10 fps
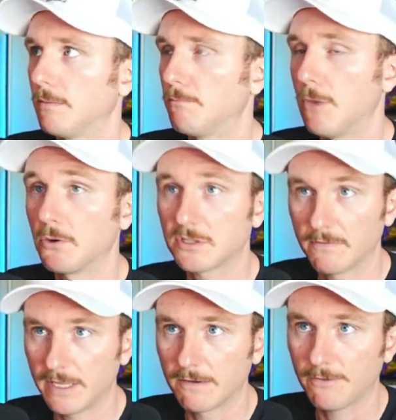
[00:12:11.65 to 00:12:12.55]
most
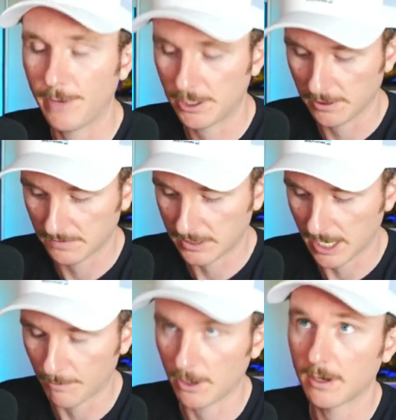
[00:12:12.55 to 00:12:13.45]
of the information of
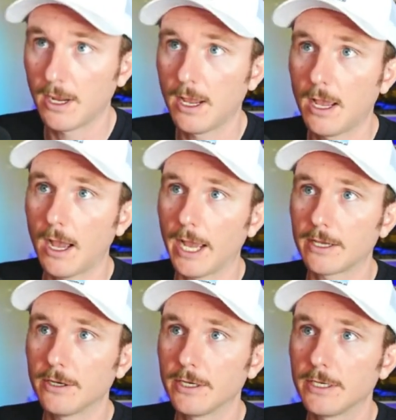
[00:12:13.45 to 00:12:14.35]
Stammer, I
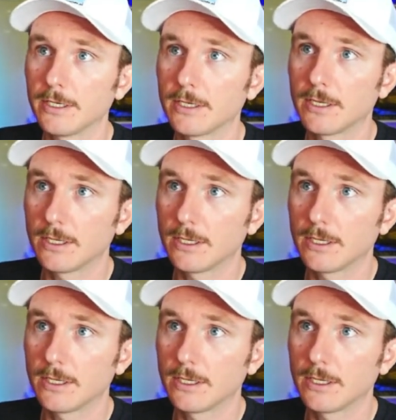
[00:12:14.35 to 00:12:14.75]
could